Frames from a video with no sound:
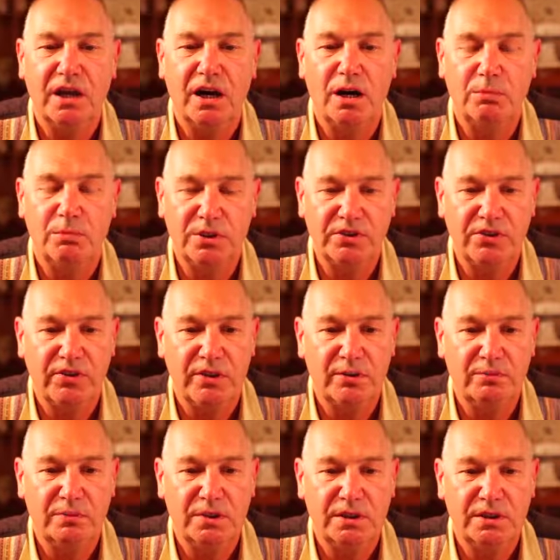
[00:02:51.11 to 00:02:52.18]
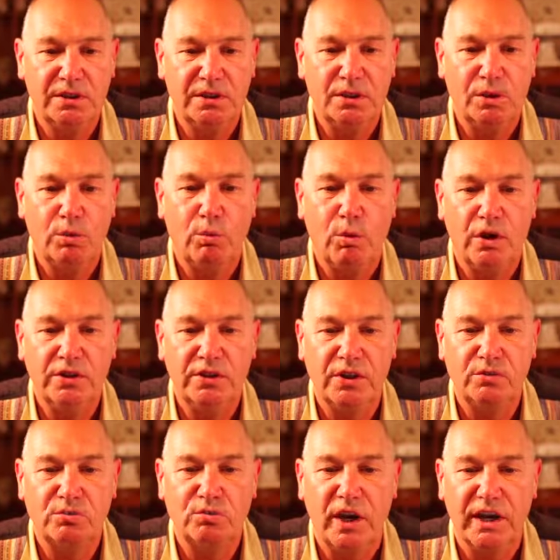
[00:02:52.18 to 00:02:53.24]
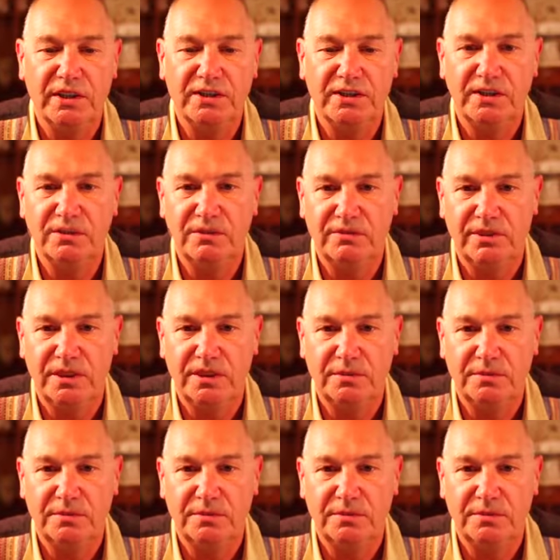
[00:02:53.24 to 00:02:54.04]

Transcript: amongst them one Rex Silver.